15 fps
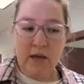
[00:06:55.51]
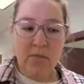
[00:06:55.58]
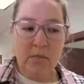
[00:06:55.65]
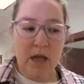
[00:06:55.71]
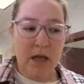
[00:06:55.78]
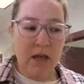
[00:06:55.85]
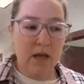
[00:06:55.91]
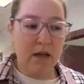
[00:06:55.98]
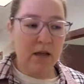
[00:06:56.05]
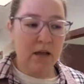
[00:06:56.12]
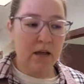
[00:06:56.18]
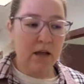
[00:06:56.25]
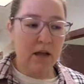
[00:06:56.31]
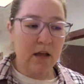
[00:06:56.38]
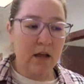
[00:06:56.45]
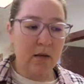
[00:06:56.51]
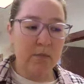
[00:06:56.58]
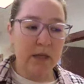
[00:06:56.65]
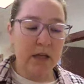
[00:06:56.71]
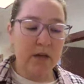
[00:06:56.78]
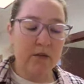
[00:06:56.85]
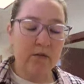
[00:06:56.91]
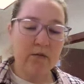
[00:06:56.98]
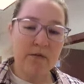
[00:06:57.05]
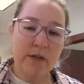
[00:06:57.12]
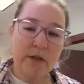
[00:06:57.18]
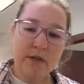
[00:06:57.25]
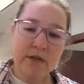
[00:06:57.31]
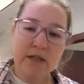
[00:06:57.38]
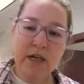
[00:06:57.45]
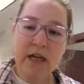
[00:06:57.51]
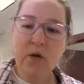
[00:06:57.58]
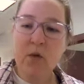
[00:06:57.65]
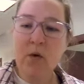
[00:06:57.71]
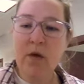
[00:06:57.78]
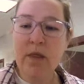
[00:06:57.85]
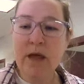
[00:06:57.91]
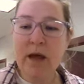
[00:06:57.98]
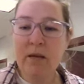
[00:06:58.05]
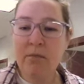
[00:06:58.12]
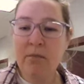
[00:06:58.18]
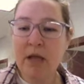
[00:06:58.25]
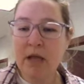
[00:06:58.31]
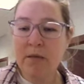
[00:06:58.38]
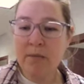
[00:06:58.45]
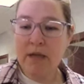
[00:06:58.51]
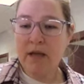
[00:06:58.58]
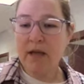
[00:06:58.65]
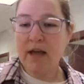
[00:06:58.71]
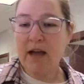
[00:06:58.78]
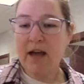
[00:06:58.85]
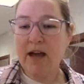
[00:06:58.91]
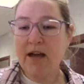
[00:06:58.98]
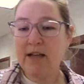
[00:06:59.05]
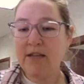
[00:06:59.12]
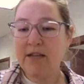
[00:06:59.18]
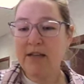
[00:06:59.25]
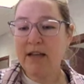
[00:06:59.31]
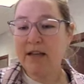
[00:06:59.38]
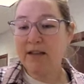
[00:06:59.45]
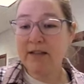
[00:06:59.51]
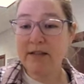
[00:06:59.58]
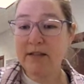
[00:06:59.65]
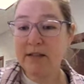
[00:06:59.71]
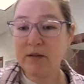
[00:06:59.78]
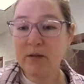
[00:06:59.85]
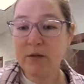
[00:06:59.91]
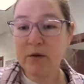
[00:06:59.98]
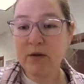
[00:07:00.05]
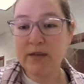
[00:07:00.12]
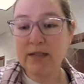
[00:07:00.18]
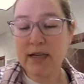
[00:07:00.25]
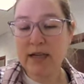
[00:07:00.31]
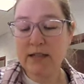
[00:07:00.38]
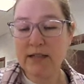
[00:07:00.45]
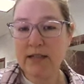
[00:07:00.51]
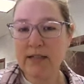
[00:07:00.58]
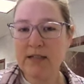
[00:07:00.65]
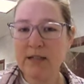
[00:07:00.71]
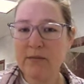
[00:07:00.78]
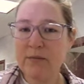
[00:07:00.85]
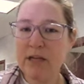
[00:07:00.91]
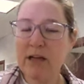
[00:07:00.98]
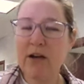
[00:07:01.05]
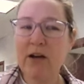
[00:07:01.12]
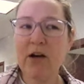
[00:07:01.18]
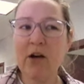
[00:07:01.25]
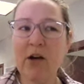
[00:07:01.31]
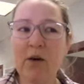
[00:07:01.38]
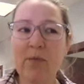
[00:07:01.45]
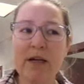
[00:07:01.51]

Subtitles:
may be confusing, or that maybe as a seasoned soil scientist, I'm like, oh,